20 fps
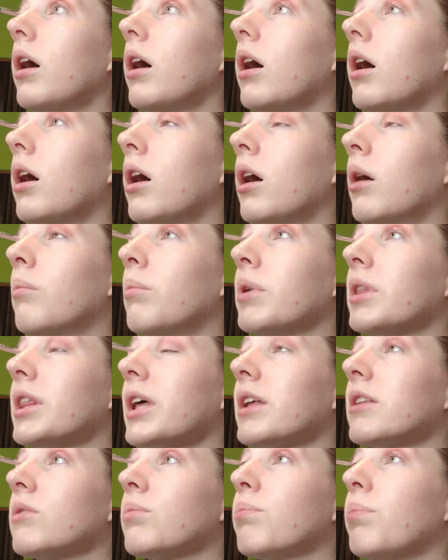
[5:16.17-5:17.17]
but
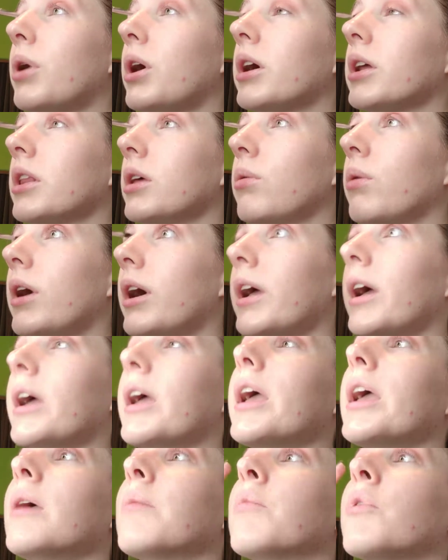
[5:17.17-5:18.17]
that's partly why I
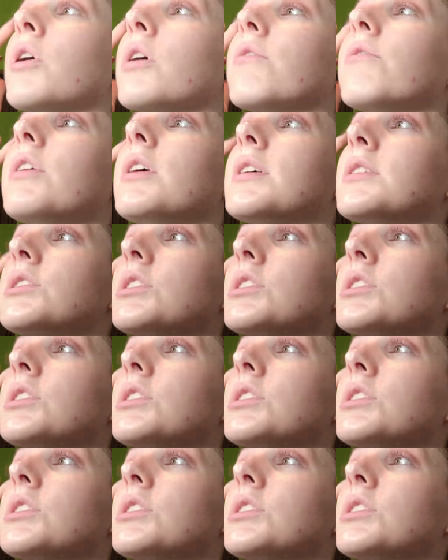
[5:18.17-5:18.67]
hate Morphe.